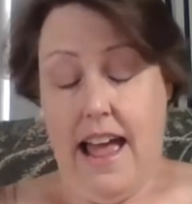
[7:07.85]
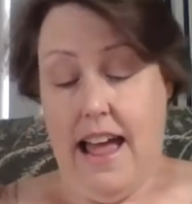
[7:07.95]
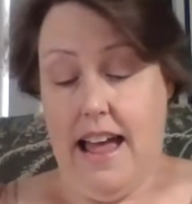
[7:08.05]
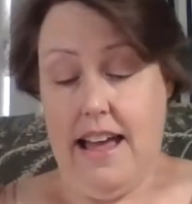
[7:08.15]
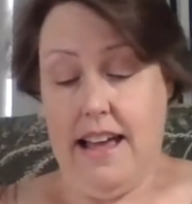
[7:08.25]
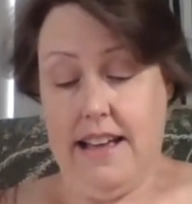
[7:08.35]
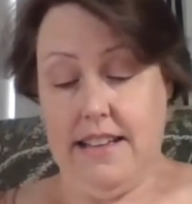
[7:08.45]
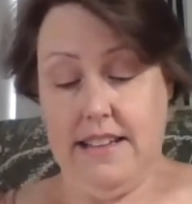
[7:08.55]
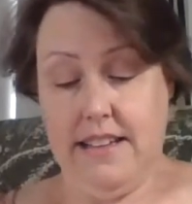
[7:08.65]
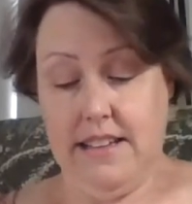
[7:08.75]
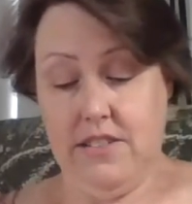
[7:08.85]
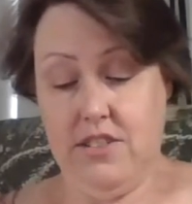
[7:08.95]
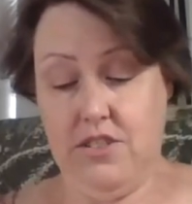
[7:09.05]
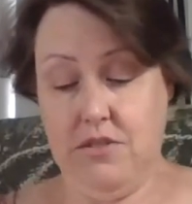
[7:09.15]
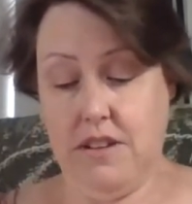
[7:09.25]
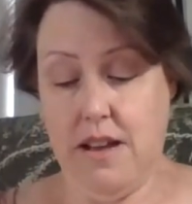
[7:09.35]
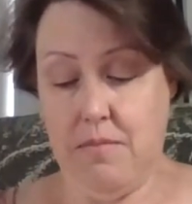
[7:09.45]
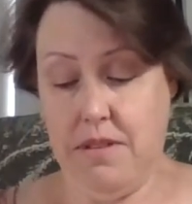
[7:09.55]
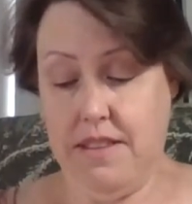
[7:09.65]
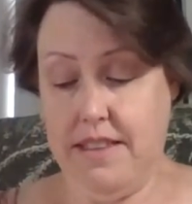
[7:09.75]
to do a
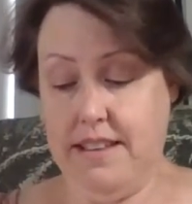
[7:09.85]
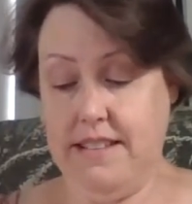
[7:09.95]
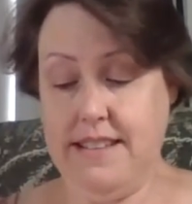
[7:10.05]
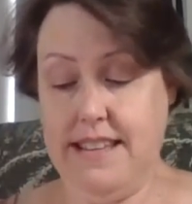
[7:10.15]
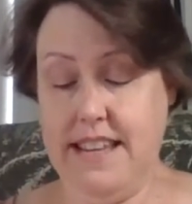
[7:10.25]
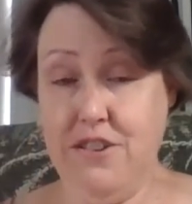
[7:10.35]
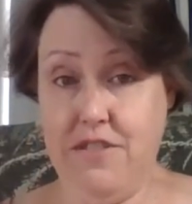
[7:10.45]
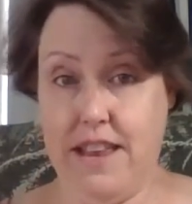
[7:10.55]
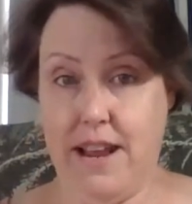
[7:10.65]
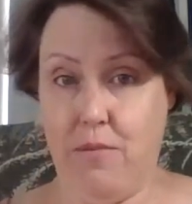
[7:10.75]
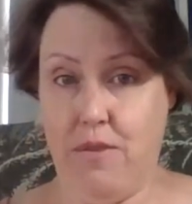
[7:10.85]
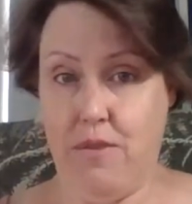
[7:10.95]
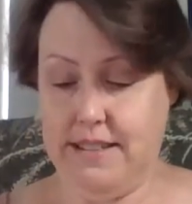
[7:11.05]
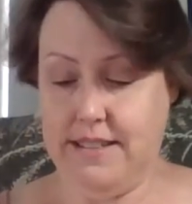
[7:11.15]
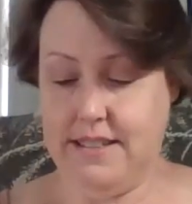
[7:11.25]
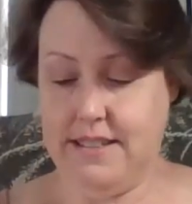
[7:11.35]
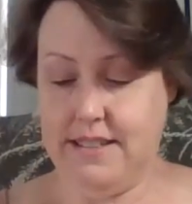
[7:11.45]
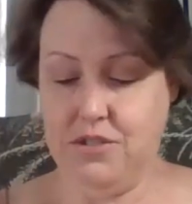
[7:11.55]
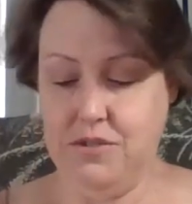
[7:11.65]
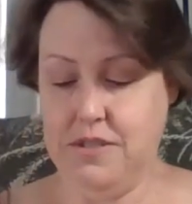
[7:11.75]
couple of things here that I wanted to
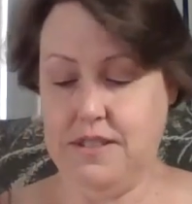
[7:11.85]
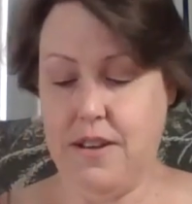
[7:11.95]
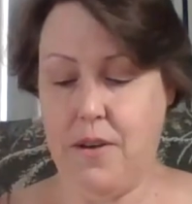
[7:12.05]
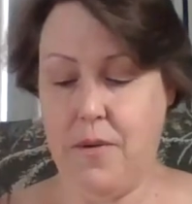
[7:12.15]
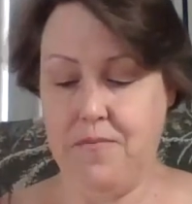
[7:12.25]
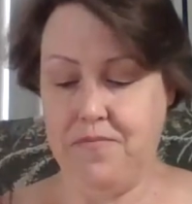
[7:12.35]
do. So